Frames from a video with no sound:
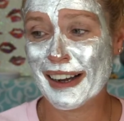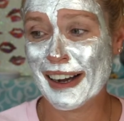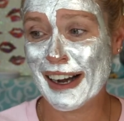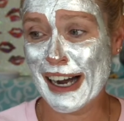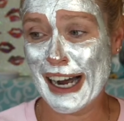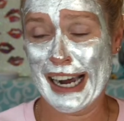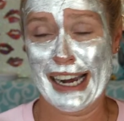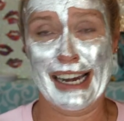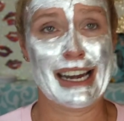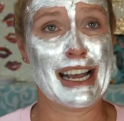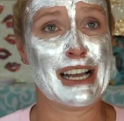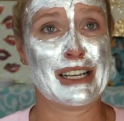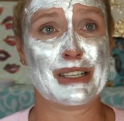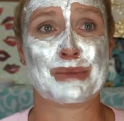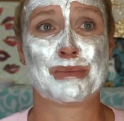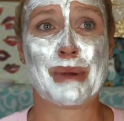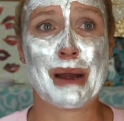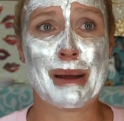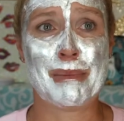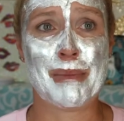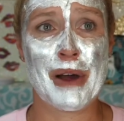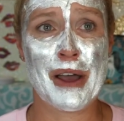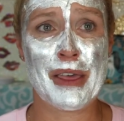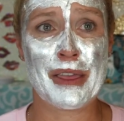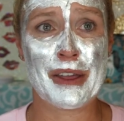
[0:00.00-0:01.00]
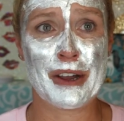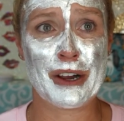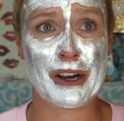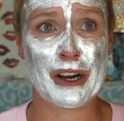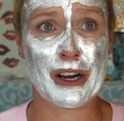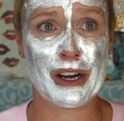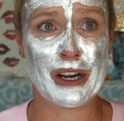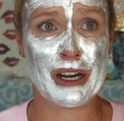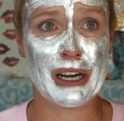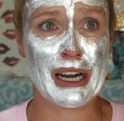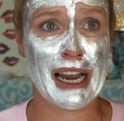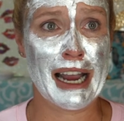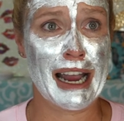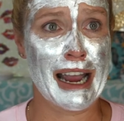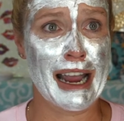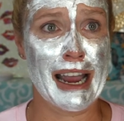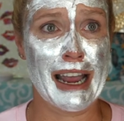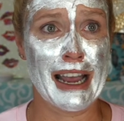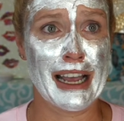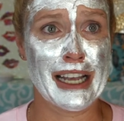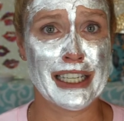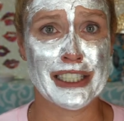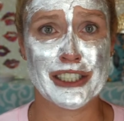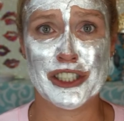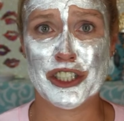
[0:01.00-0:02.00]
I had asked my mother,
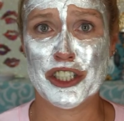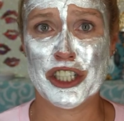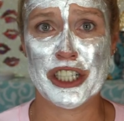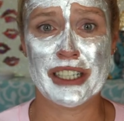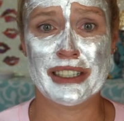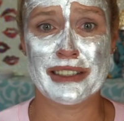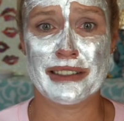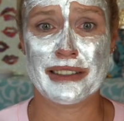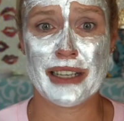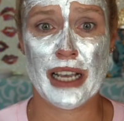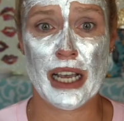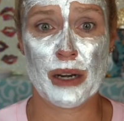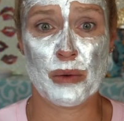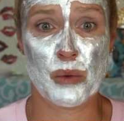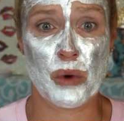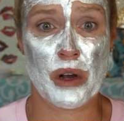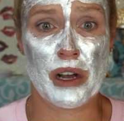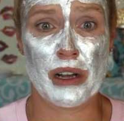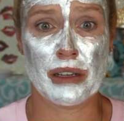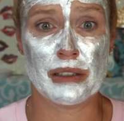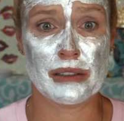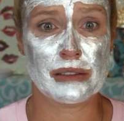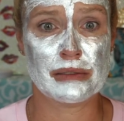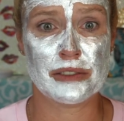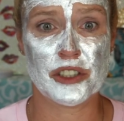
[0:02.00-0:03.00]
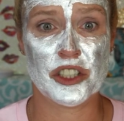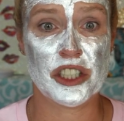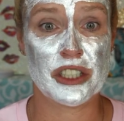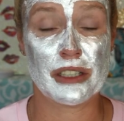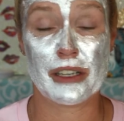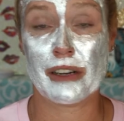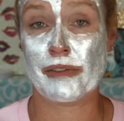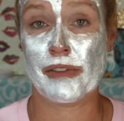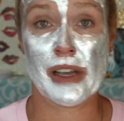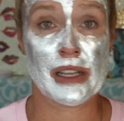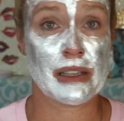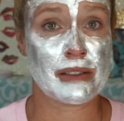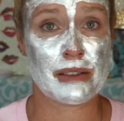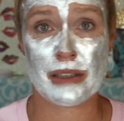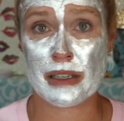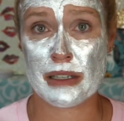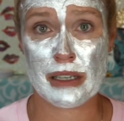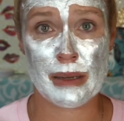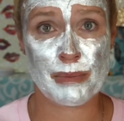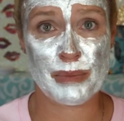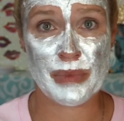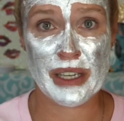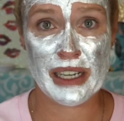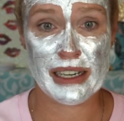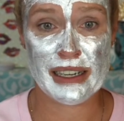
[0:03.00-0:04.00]
and she had said, Well, she took offense to
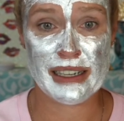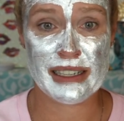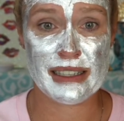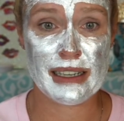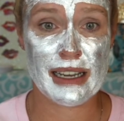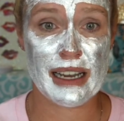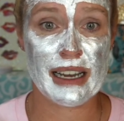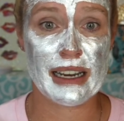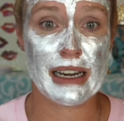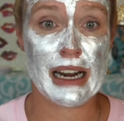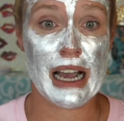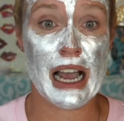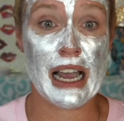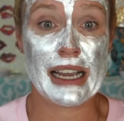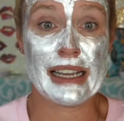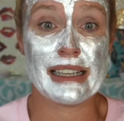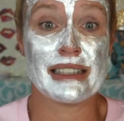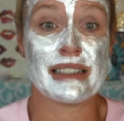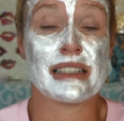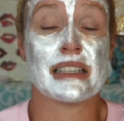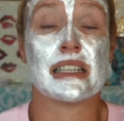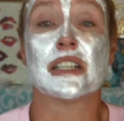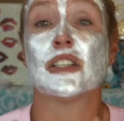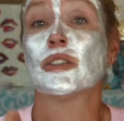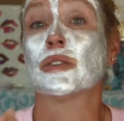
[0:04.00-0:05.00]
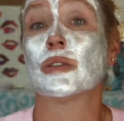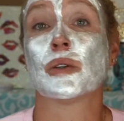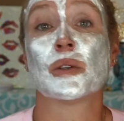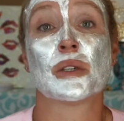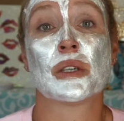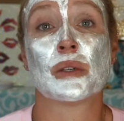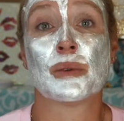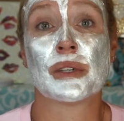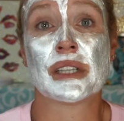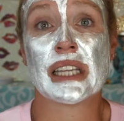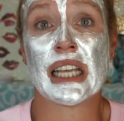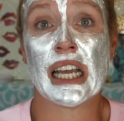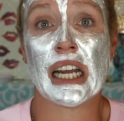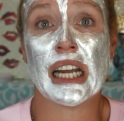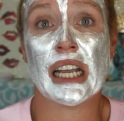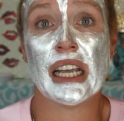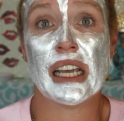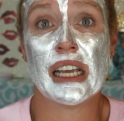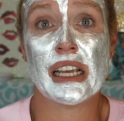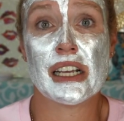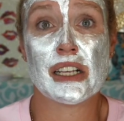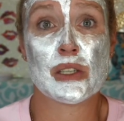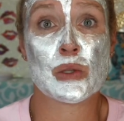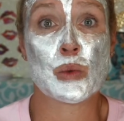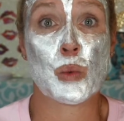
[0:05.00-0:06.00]
something I said. I still don't know what that
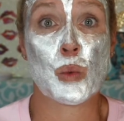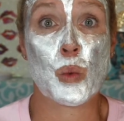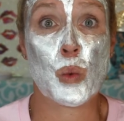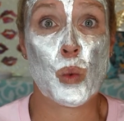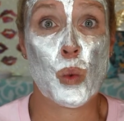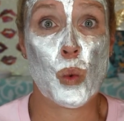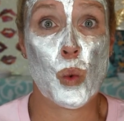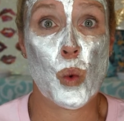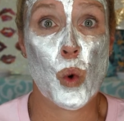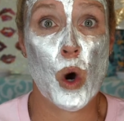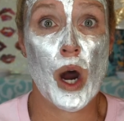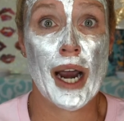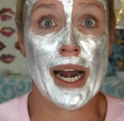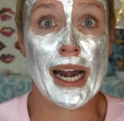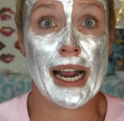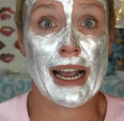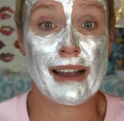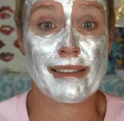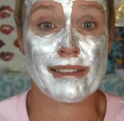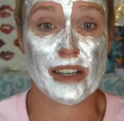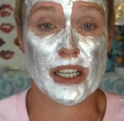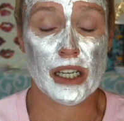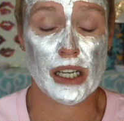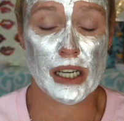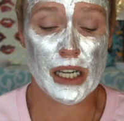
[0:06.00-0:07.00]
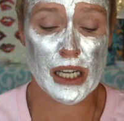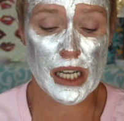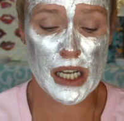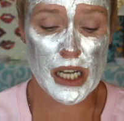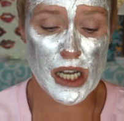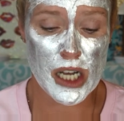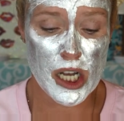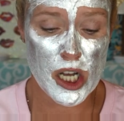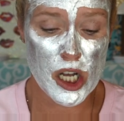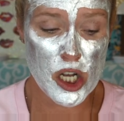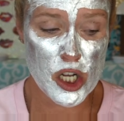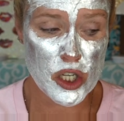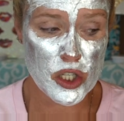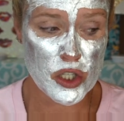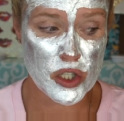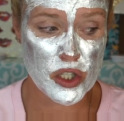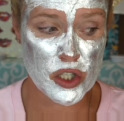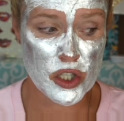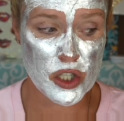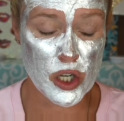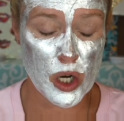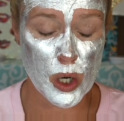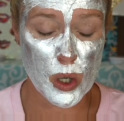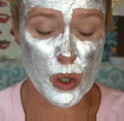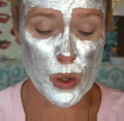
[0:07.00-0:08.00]
is. Whatever.
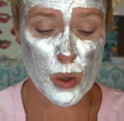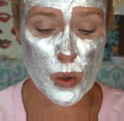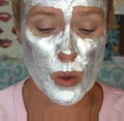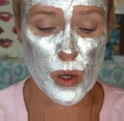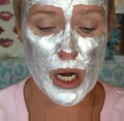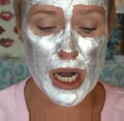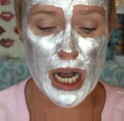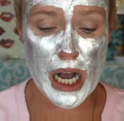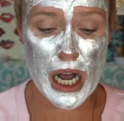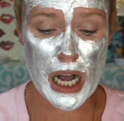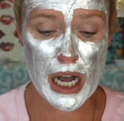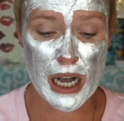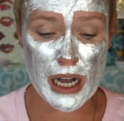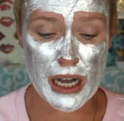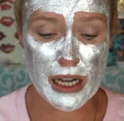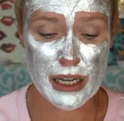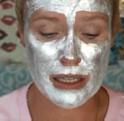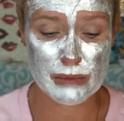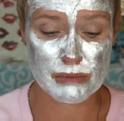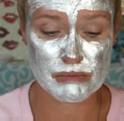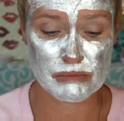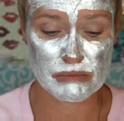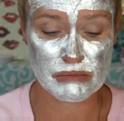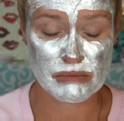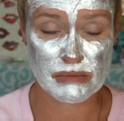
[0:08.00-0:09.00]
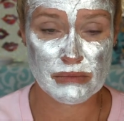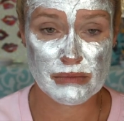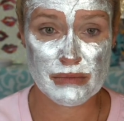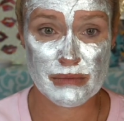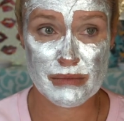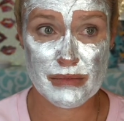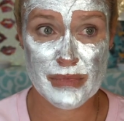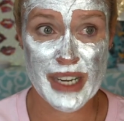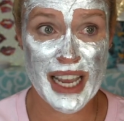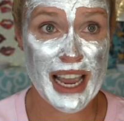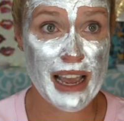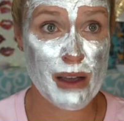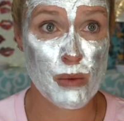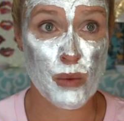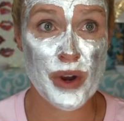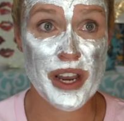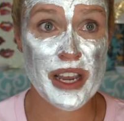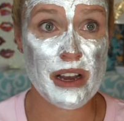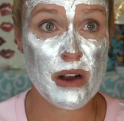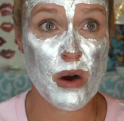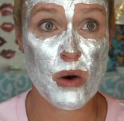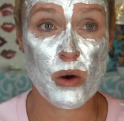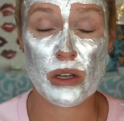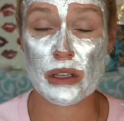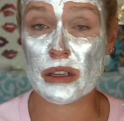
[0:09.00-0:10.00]
So, um, yeah, we
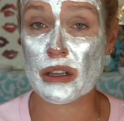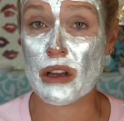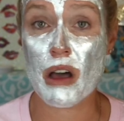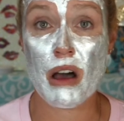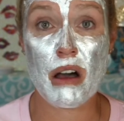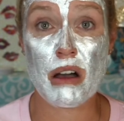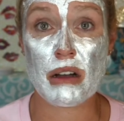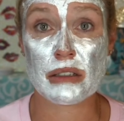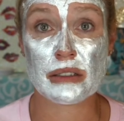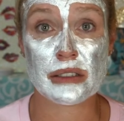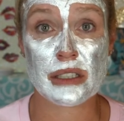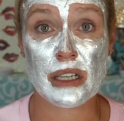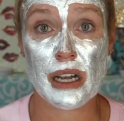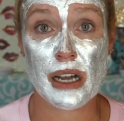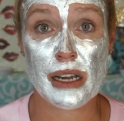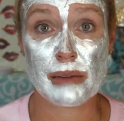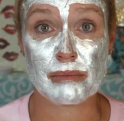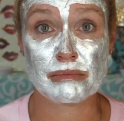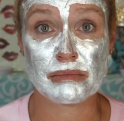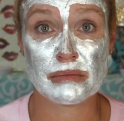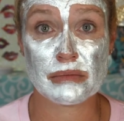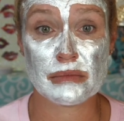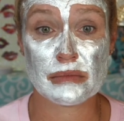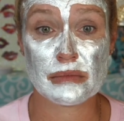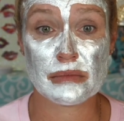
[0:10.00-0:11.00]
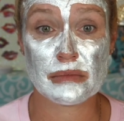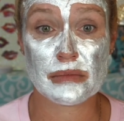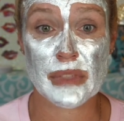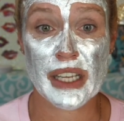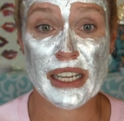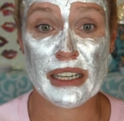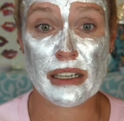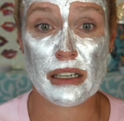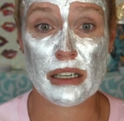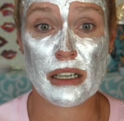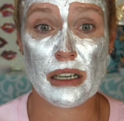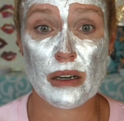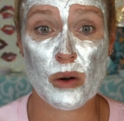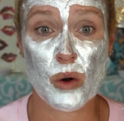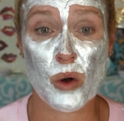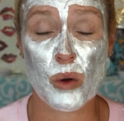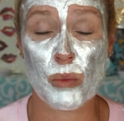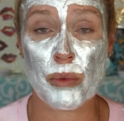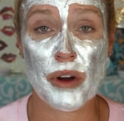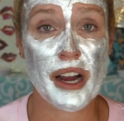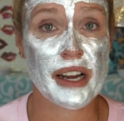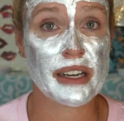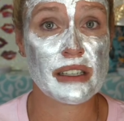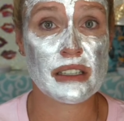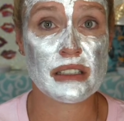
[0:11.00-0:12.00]
go a long time, like her whole
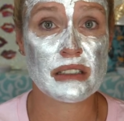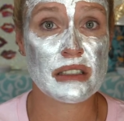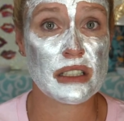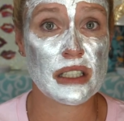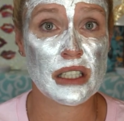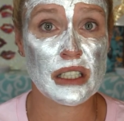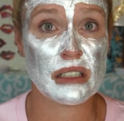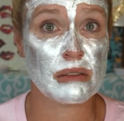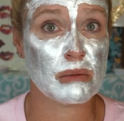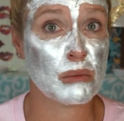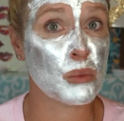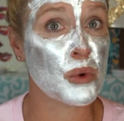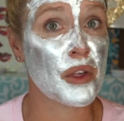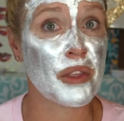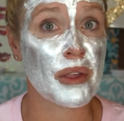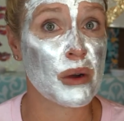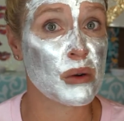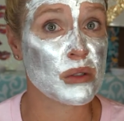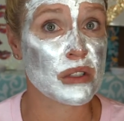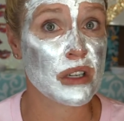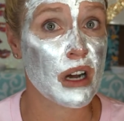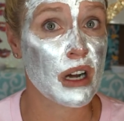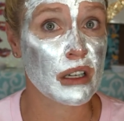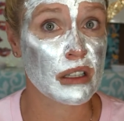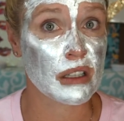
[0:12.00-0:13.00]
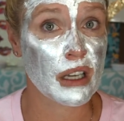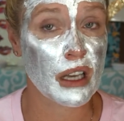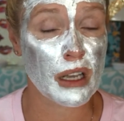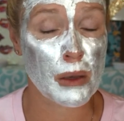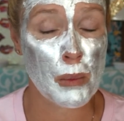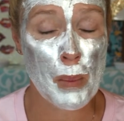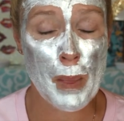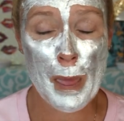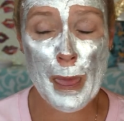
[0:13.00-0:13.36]
pregnancy without talking.